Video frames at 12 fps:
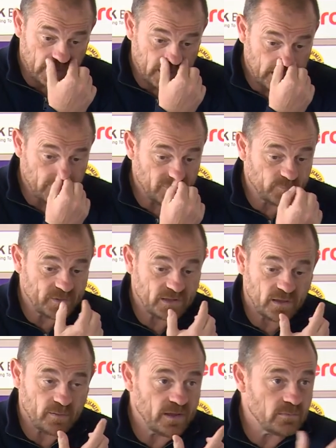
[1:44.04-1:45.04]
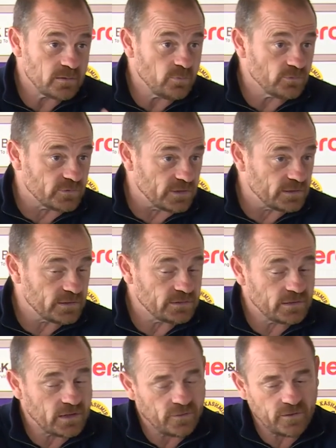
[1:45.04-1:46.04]
Um, it's been a memorable season,
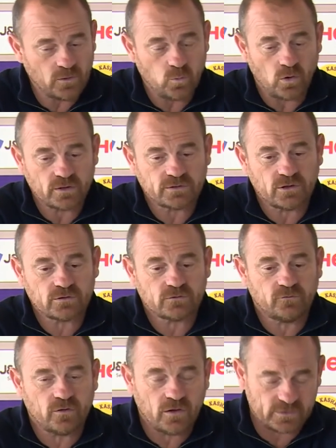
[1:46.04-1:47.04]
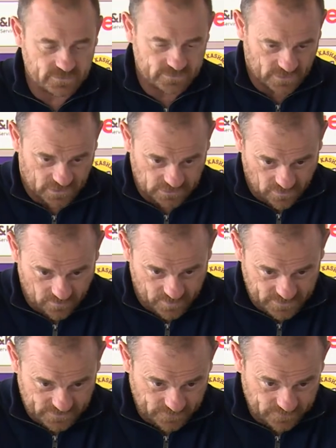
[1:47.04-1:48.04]
and I think what it does for us as a club
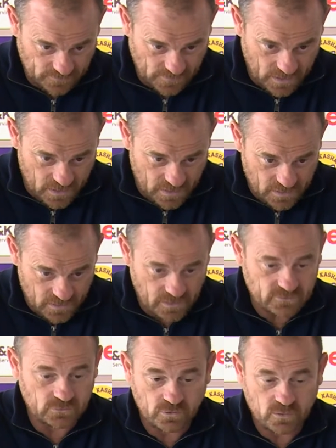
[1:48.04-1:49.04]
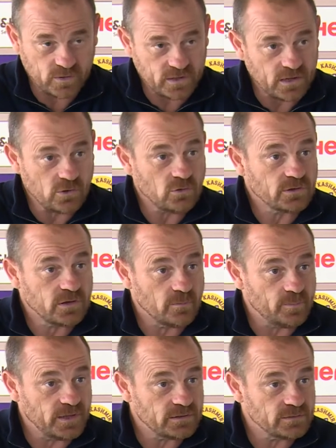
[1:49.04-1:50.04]
is is know that we can go and
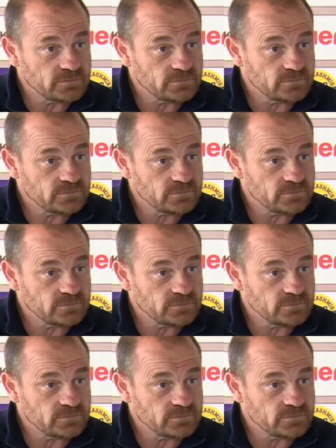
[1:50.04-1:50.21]
compete.